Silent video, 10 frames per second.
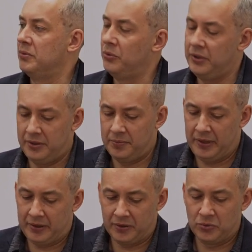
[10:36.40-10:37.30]
we need to
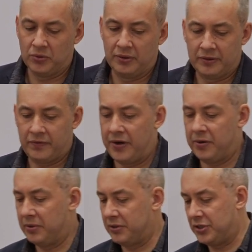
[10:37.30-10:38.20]
make a Google inquiry,
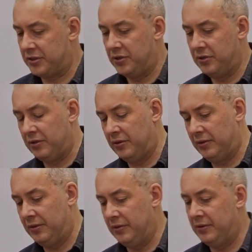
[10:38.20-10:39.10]
but just in,
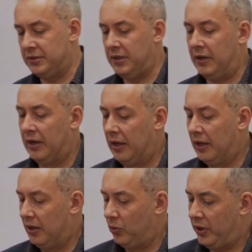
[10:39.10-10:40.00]
in, in this year,
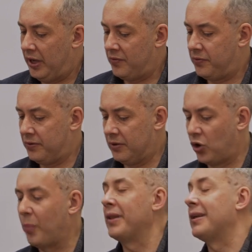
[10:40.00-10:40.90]
we have
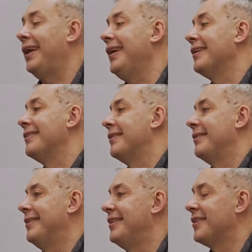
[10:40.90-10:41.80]
Copenhagen
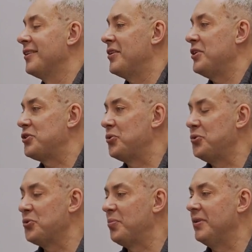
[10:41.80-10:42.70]
Declaration on
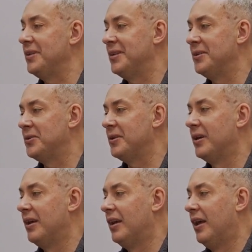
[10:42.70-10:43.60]
European Identity.
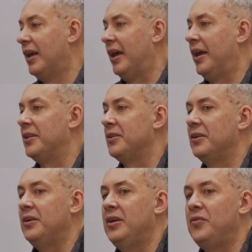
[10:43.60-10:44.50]
And
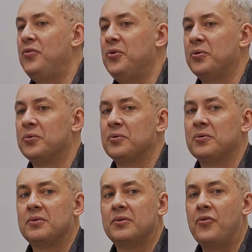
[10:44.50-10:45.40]
if you
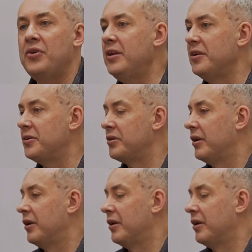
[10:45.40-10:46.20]
read it,